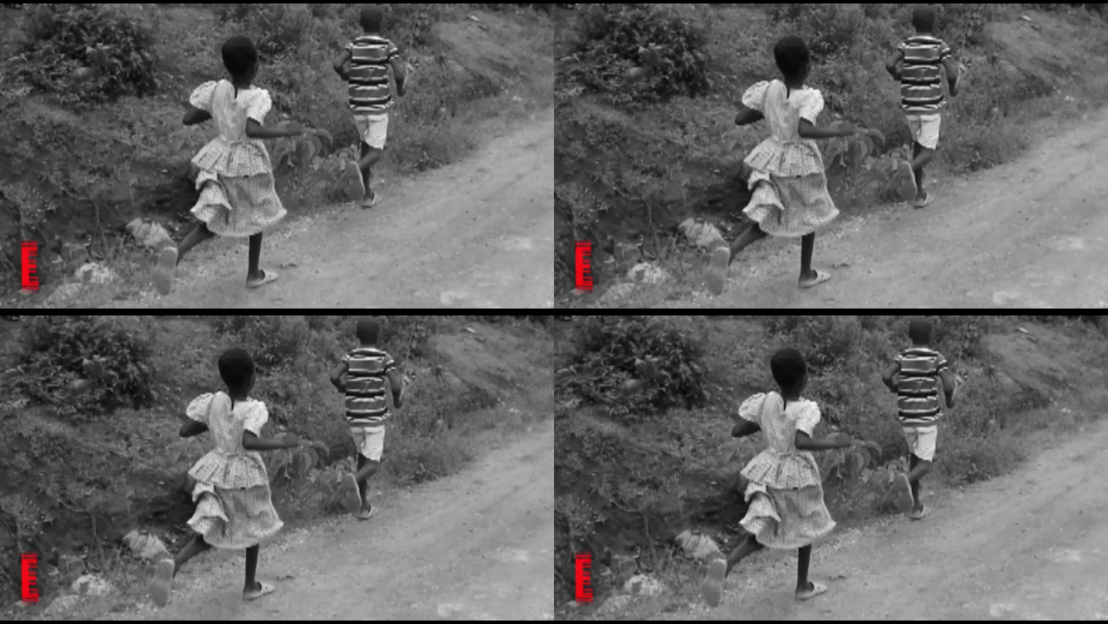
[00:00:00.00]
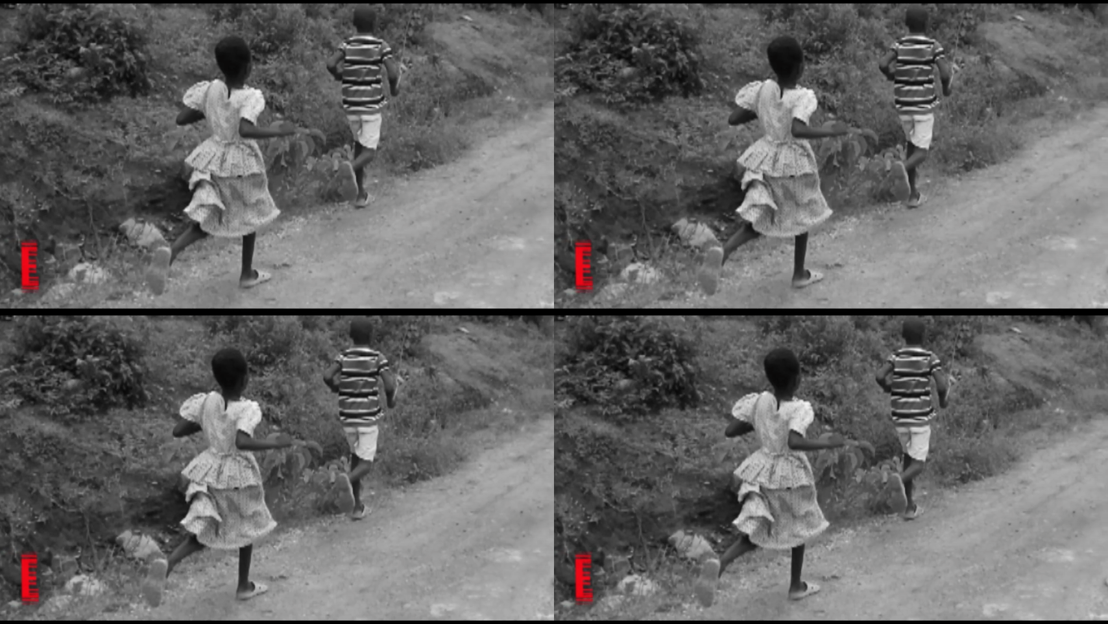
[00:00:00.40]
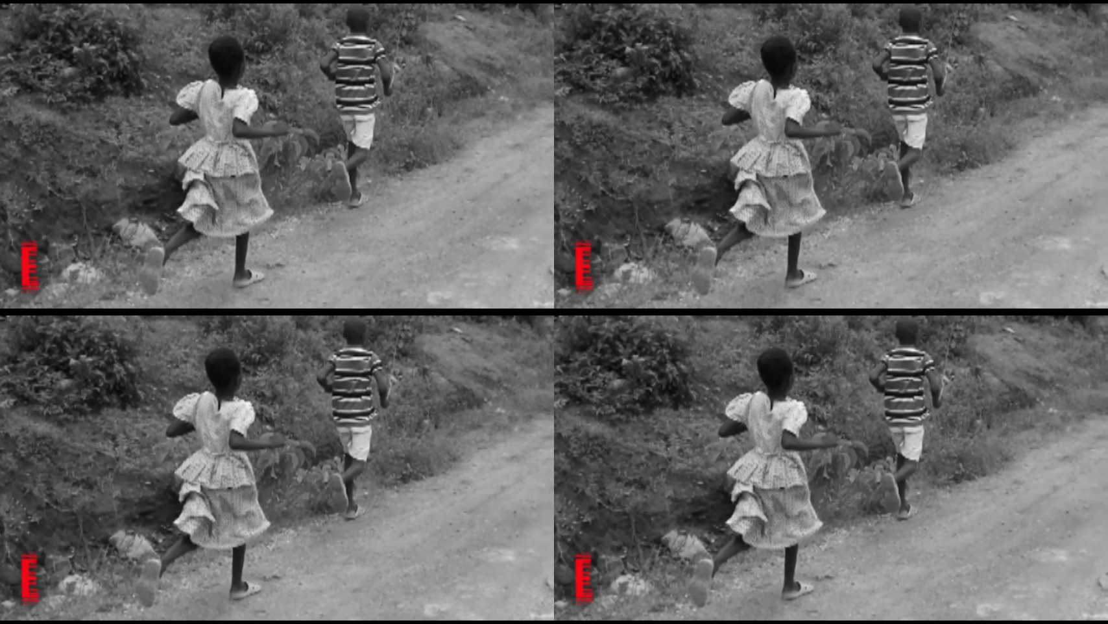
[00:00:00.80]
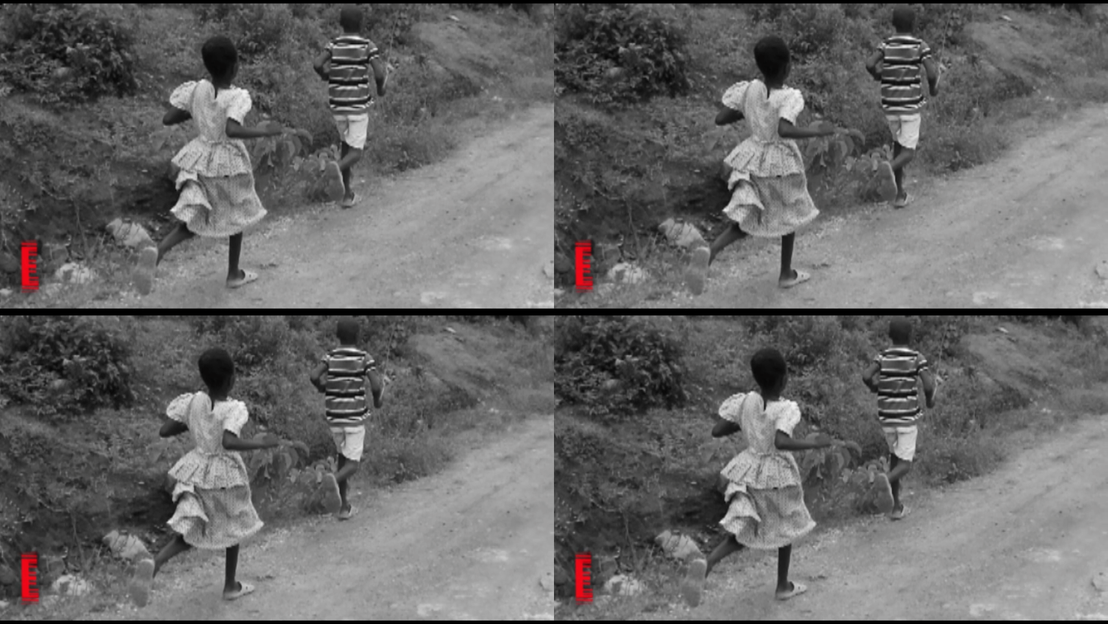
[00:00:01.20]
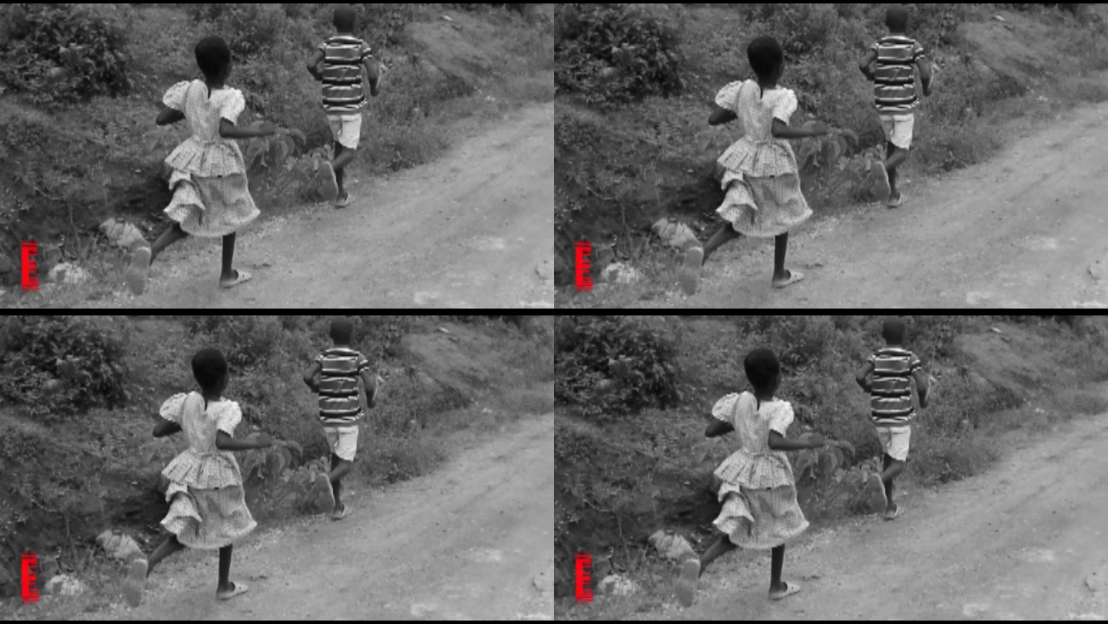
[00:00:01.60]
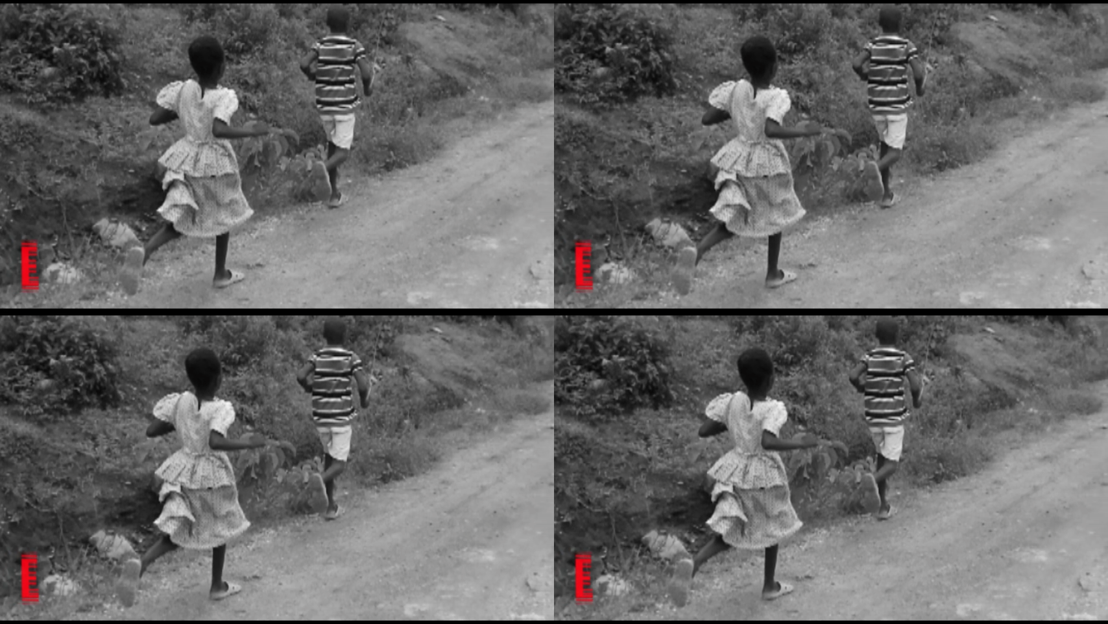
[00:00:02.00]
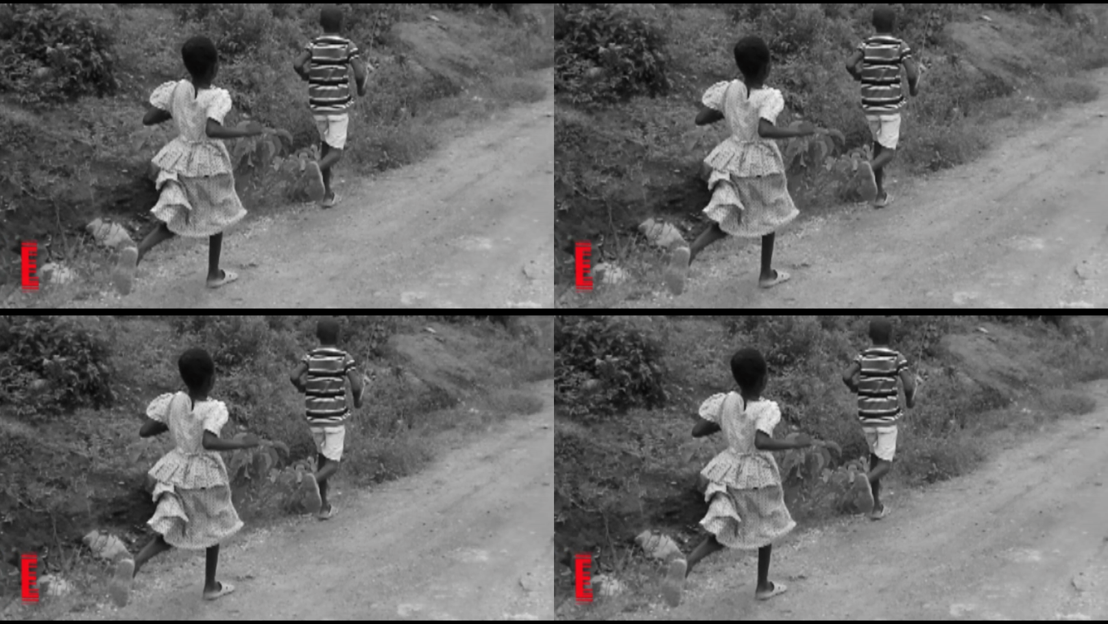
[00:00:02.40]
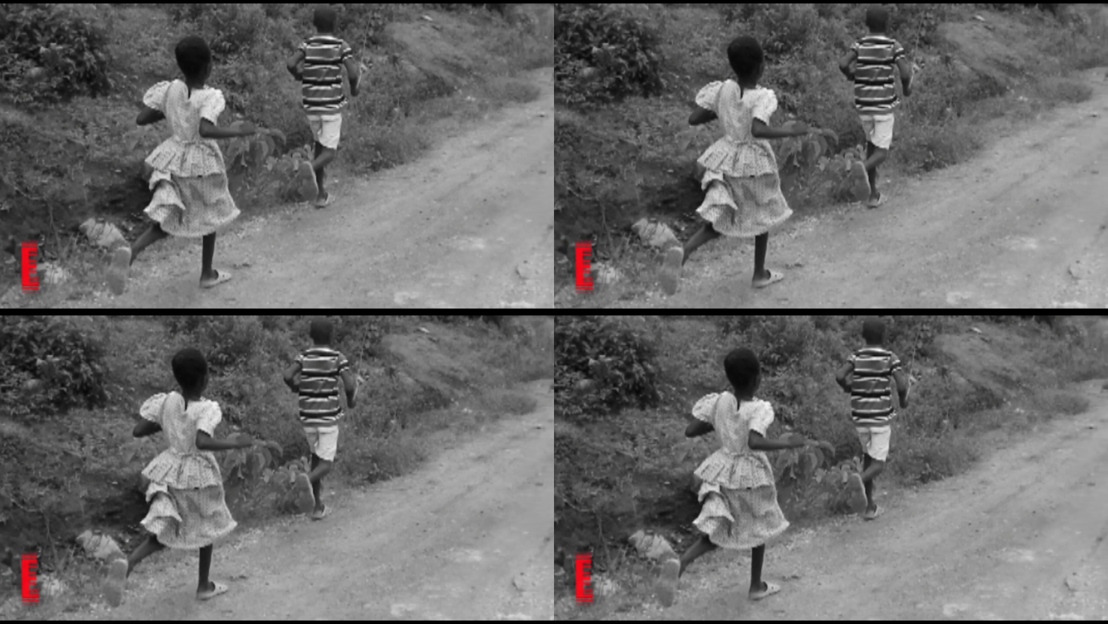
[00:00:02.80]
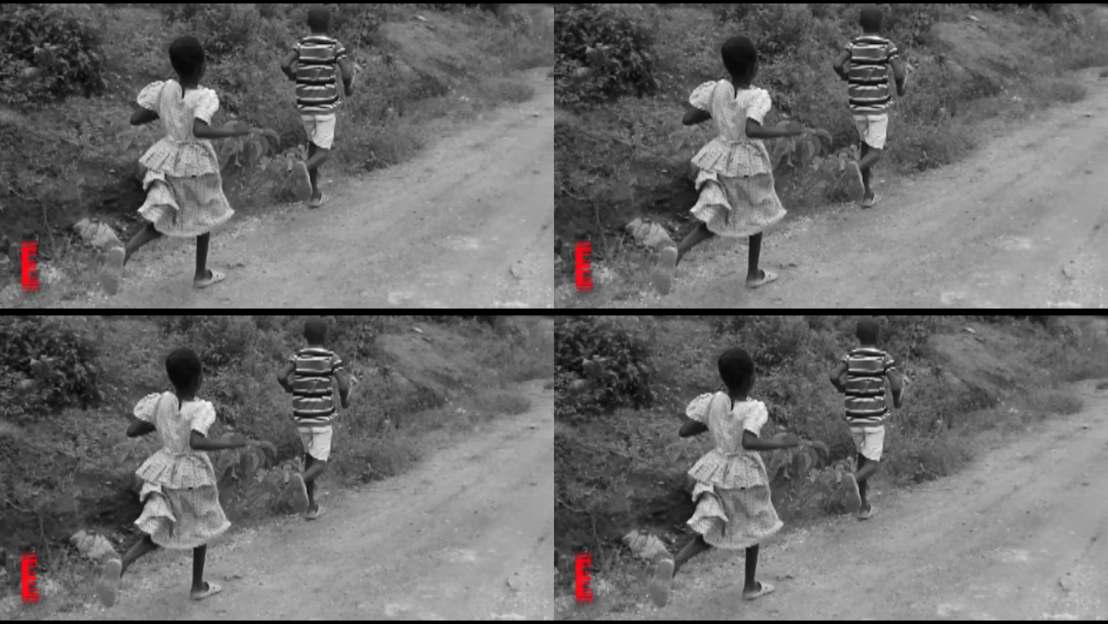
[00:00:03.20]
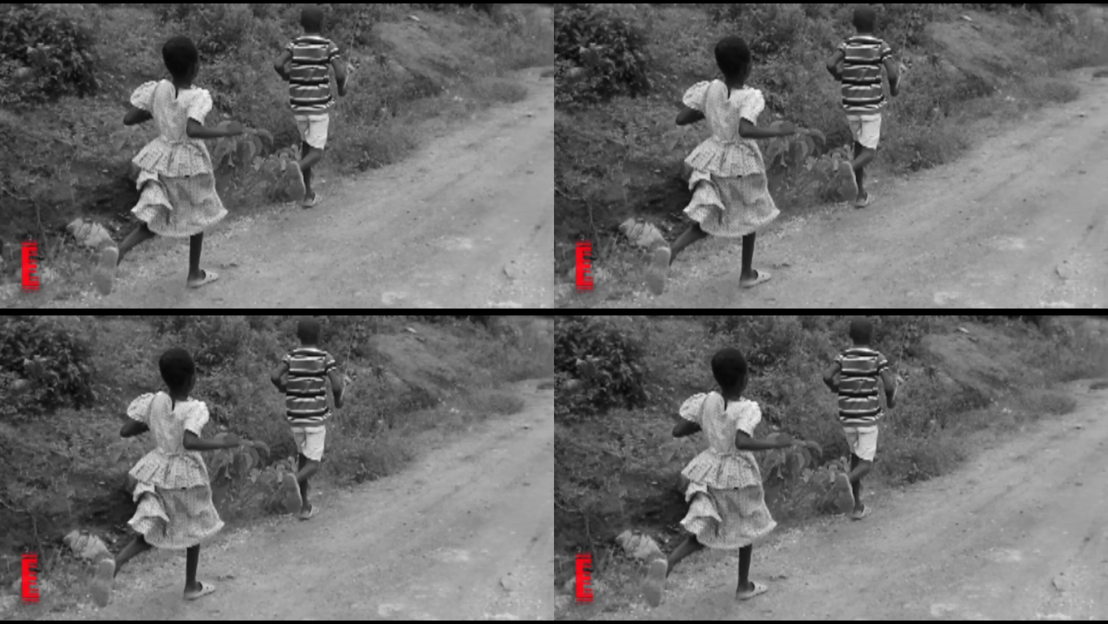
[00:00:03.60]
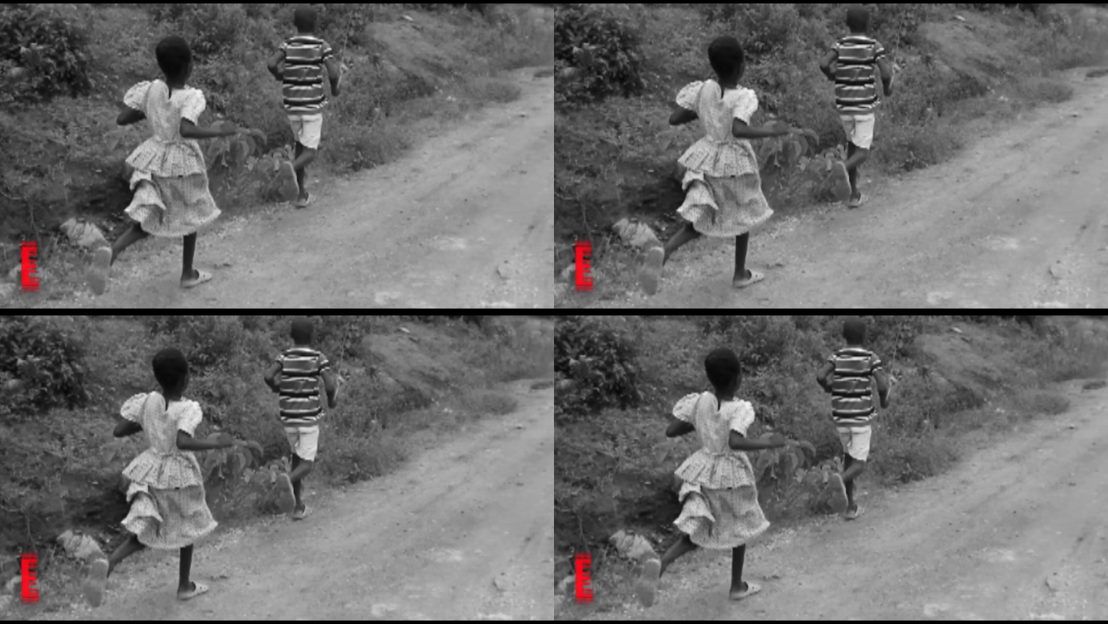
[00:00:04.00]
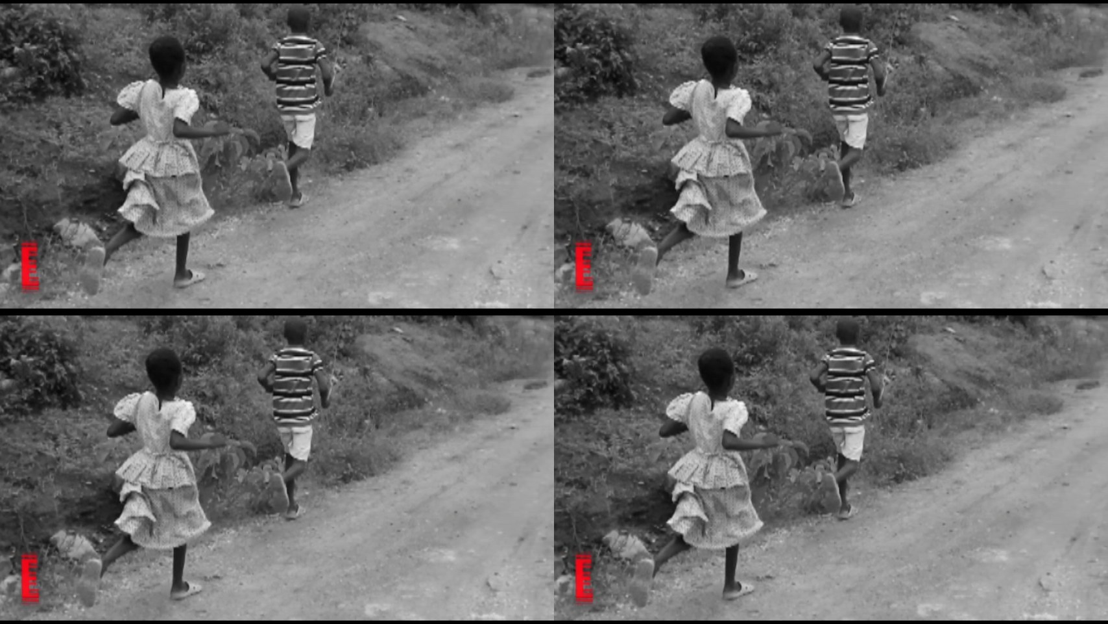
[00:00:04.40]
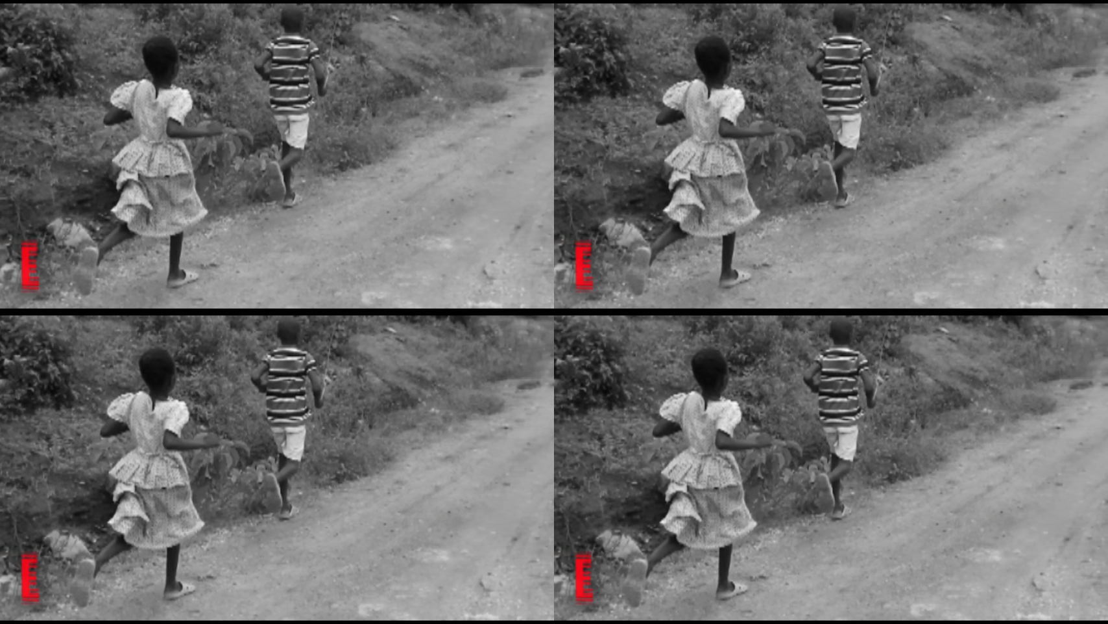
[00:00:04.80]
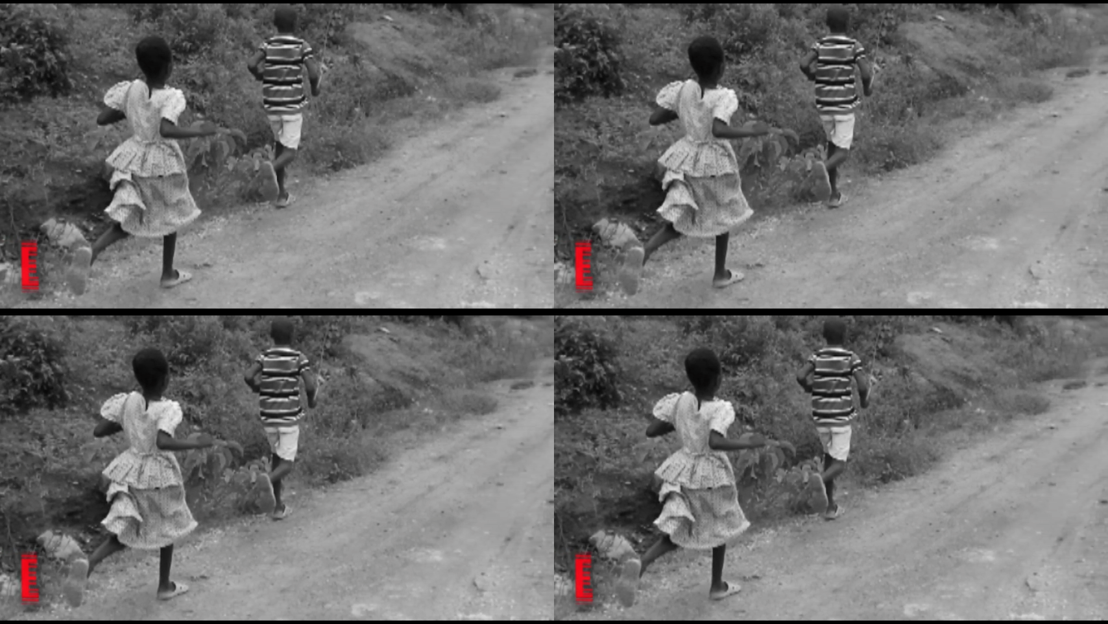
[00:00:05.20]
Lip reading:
[unreadable: no face in view]